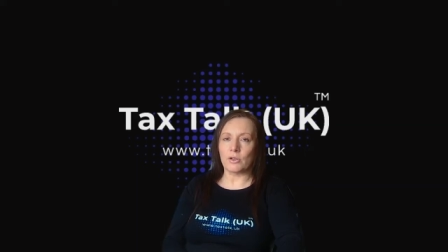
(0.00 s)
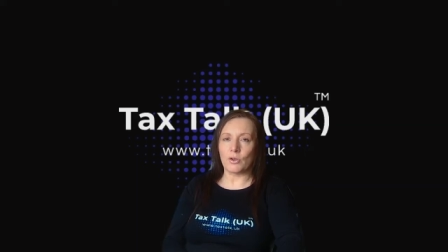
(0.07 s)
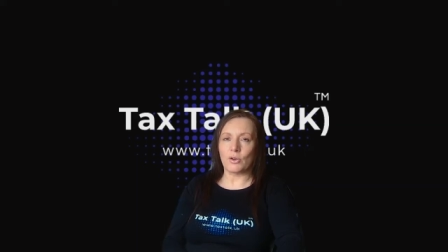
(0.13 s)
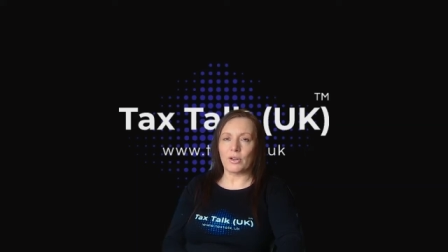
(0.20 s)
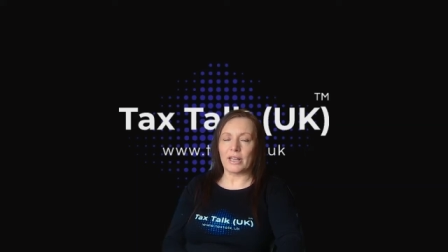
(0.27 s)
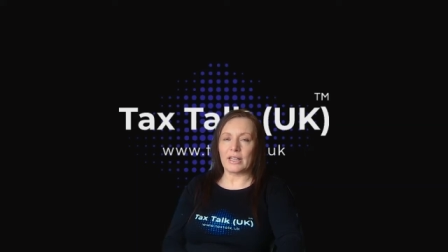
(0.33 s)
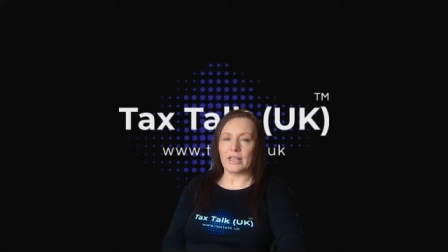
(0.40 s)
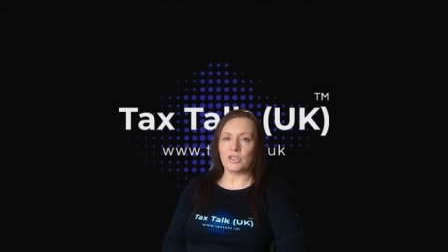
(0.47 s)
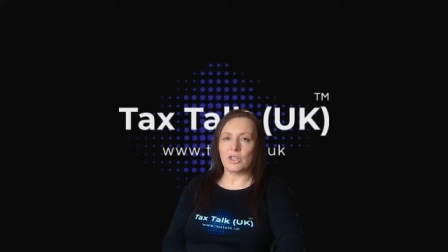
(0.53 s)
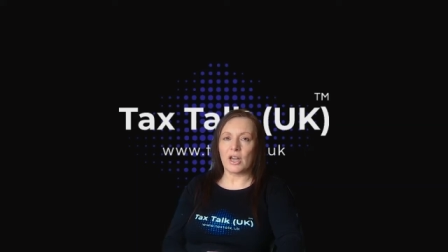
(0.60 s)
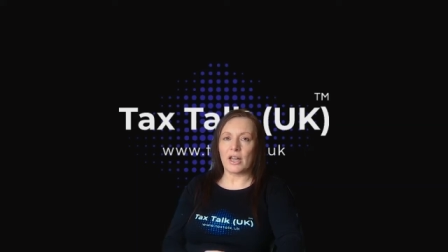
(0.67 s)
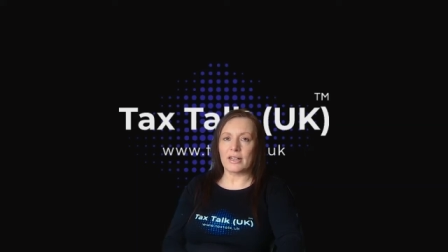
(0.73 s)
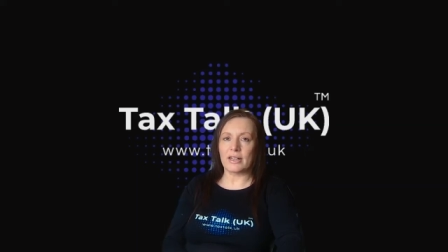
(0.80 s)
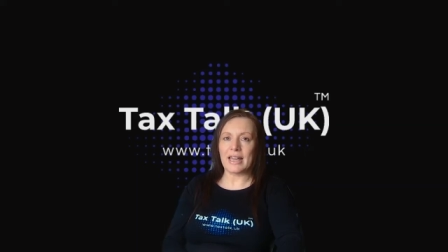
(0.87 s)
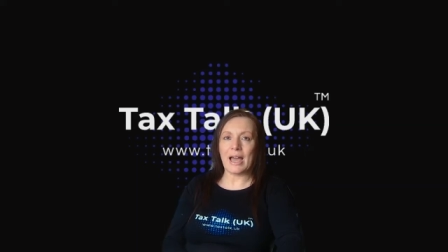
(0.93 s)
knowledge
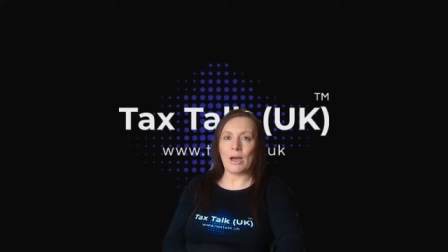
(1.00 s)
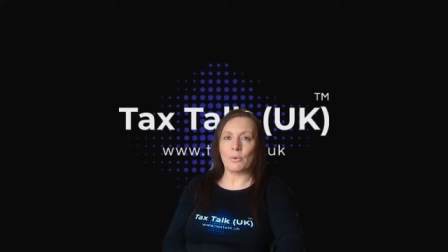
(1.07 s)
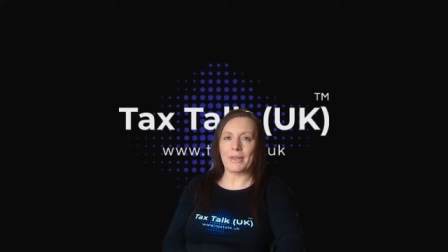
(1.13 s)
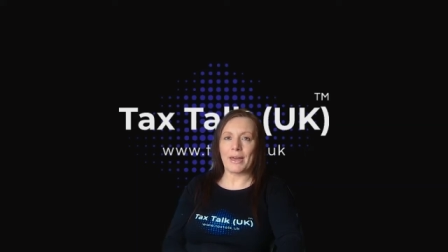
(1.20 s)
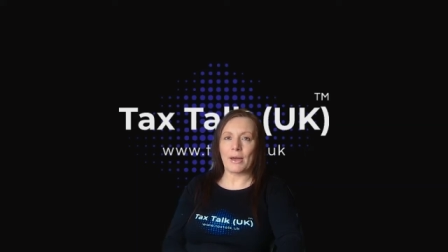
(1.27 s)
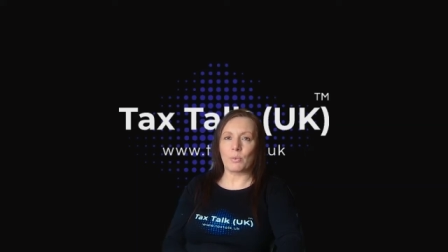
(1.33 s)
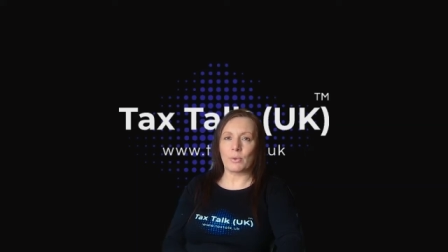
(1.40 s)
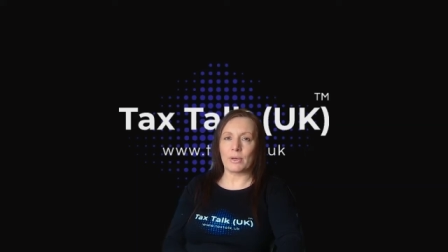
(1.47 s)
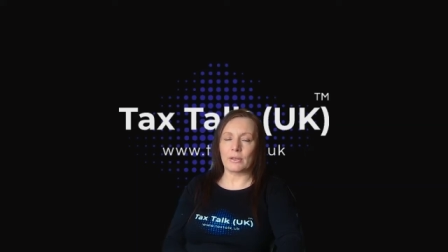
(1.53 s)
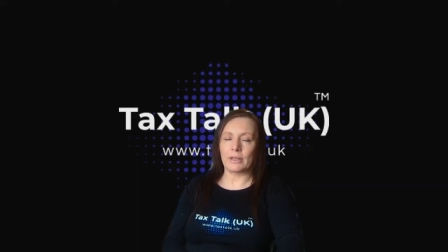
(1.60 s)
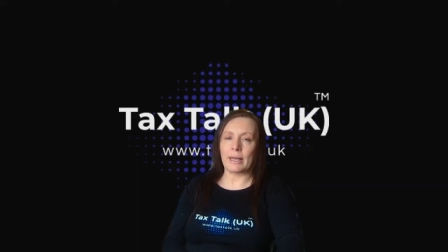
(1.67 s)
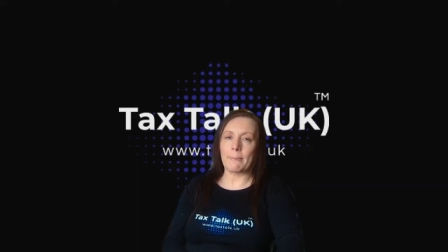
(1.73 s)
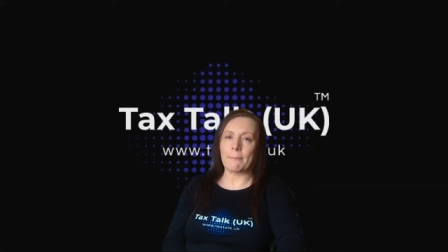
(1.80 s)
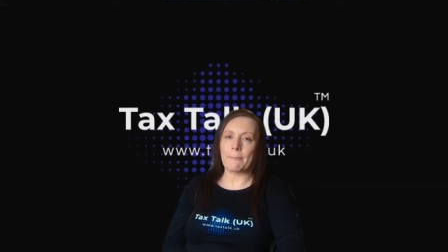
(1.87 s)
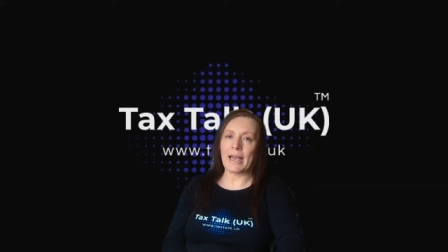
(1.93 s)
and how that
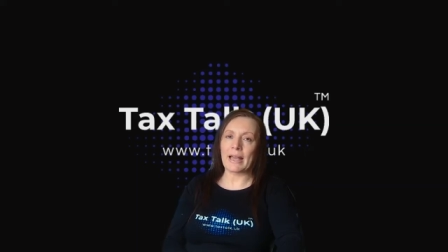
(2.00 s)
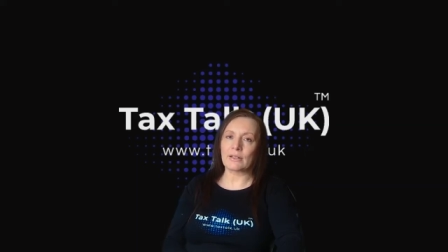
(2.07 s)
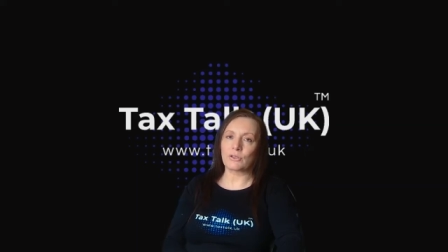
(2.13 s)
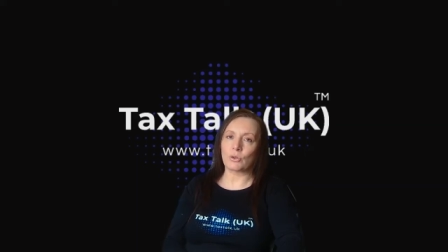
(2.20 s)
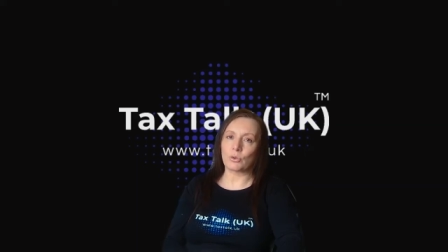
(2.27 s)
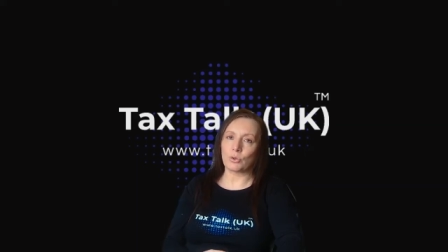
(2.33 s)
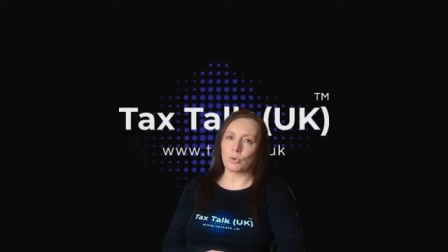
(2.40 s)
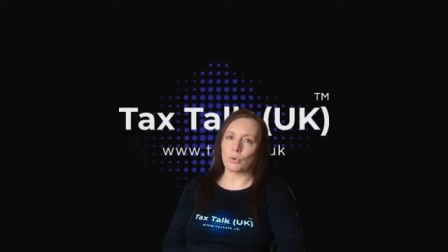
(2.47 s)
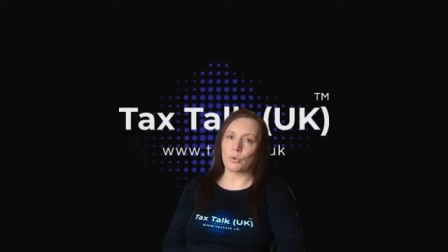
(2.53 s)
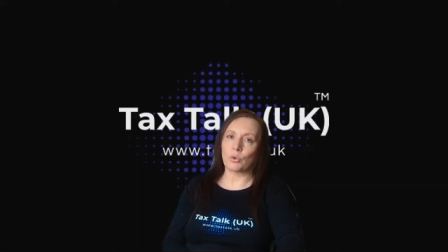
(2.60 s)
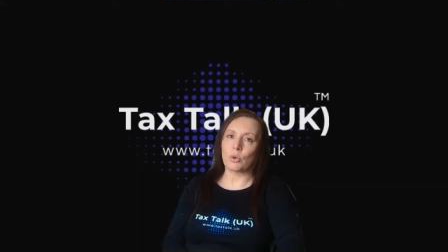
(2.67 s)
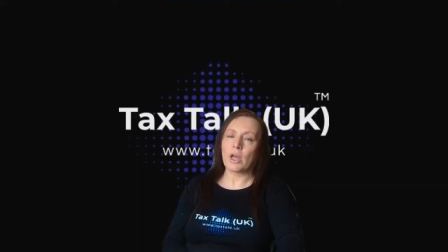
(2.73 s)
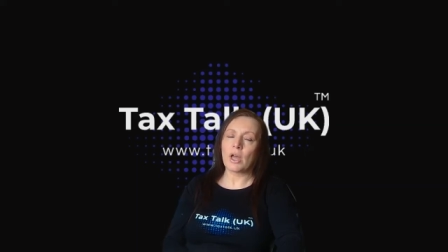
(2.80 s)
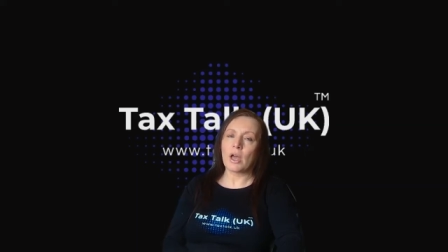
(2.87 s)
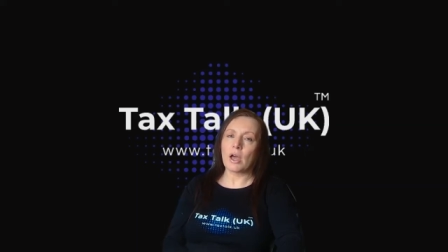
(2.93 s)
will impact on
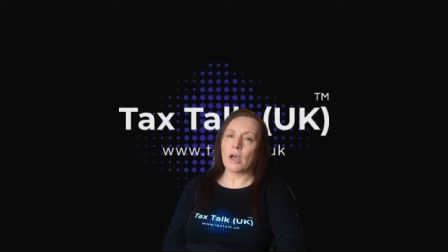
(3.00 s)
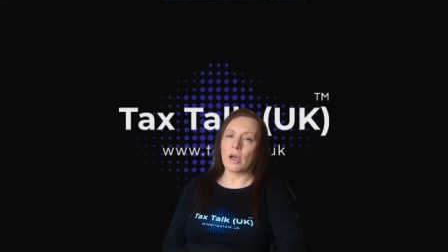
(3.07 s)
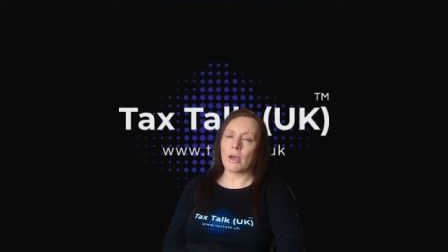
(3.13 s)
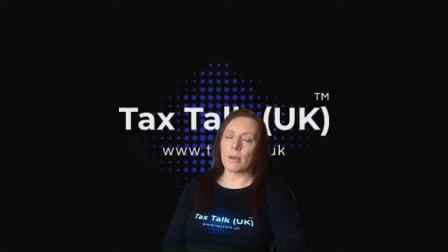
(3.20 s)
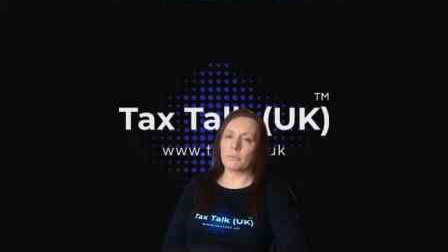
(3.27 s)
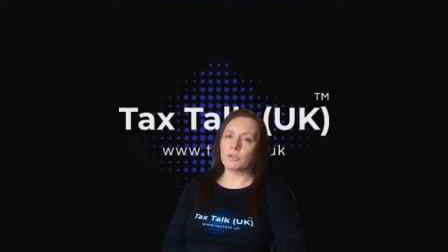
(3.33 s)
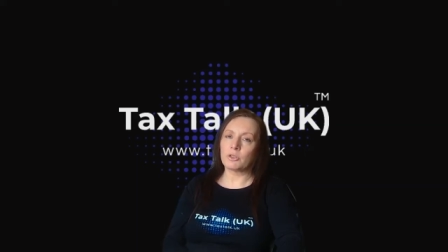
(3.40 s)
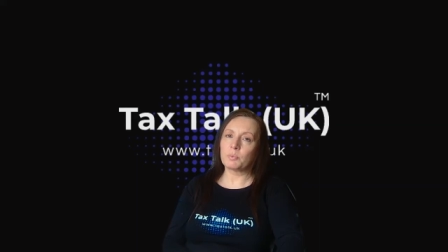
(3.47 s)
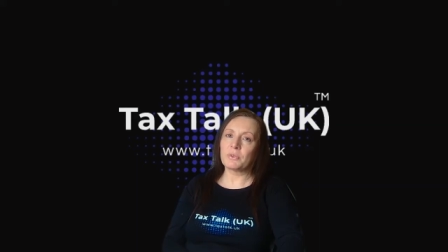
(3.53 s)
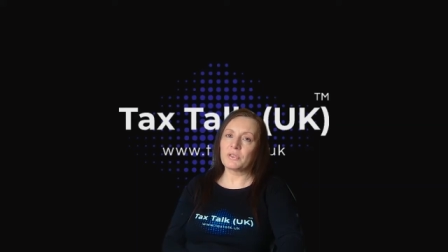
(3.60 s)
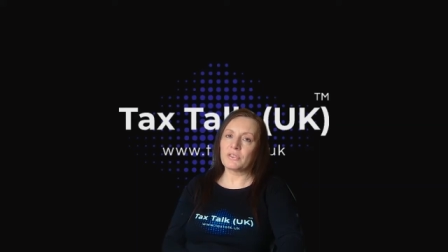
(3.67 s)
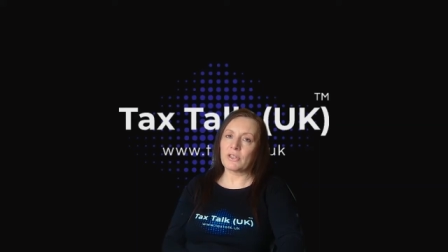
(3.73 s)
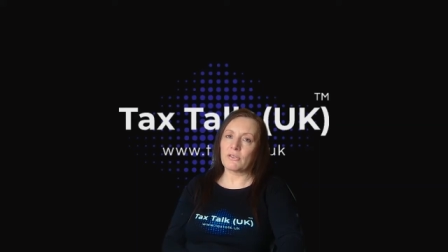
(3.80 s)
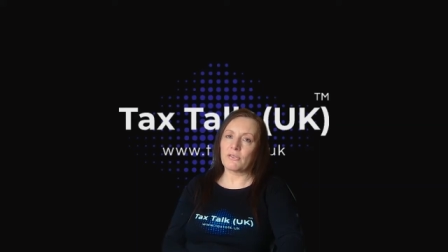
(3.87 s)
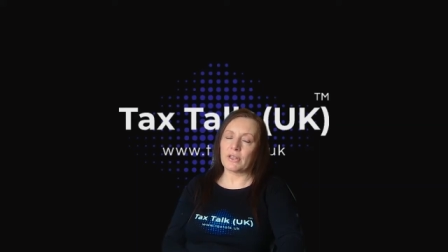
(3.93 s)
your um,
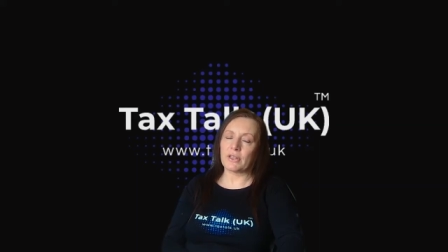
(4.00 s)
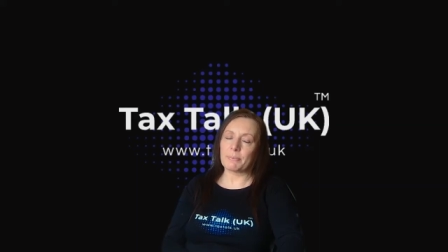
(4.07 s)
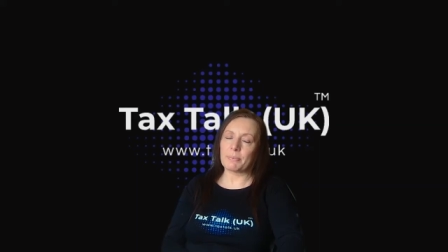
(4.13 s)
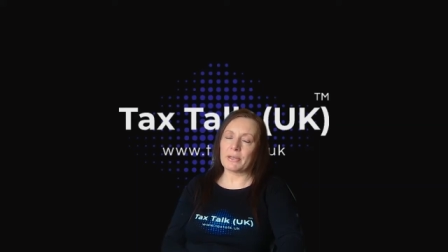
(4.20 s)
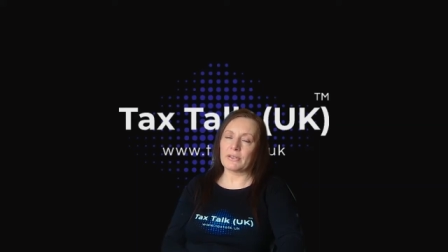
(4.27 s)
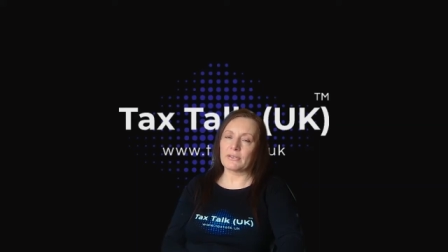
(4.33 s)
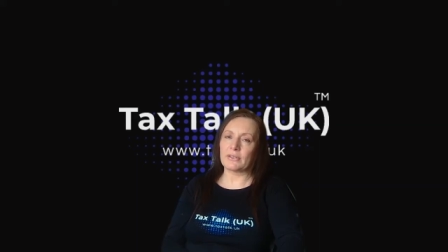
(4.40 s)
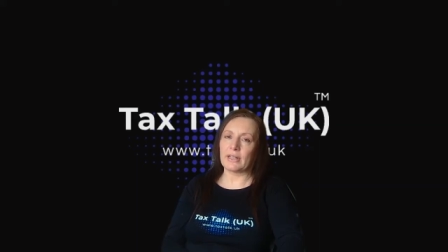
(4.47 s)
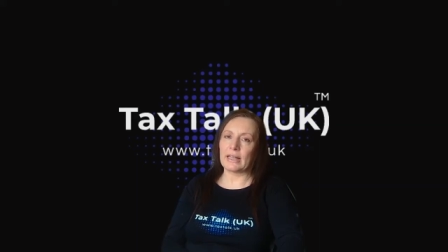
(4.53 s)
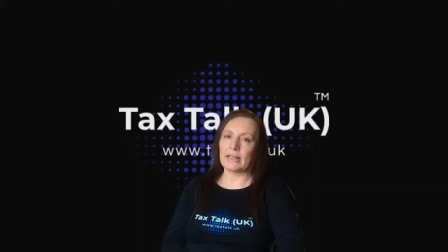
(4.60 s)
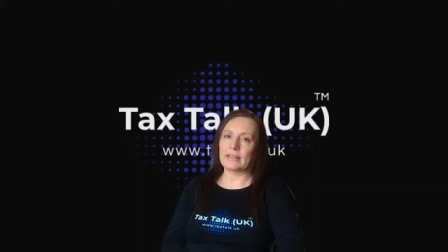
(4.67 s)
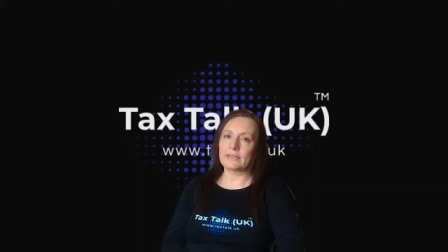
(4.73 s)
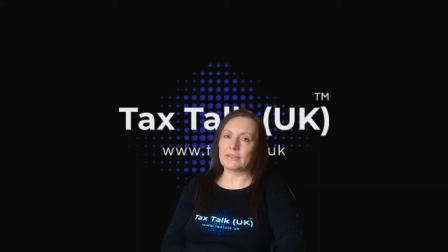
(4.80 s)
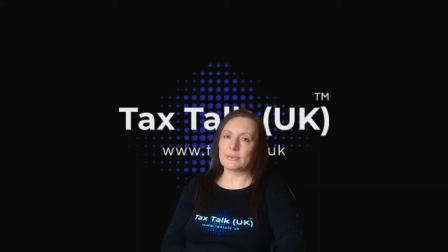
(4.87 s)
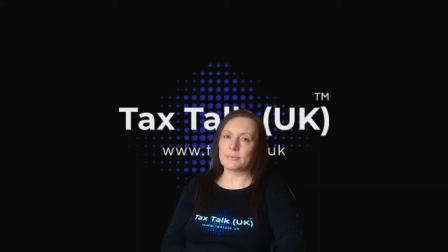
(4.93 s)
specific
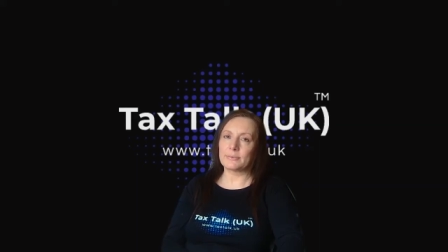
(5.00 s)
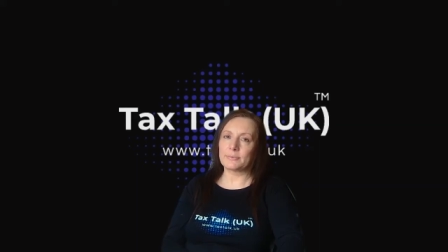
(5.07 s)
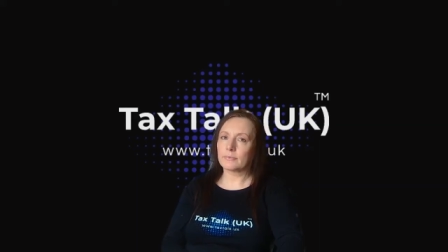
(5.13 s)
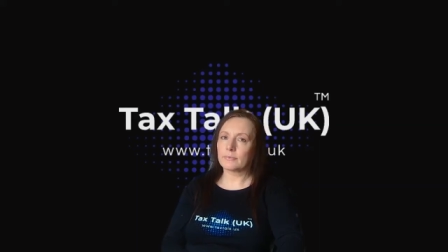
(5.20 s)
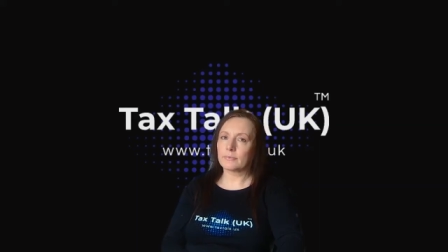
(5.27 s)
business.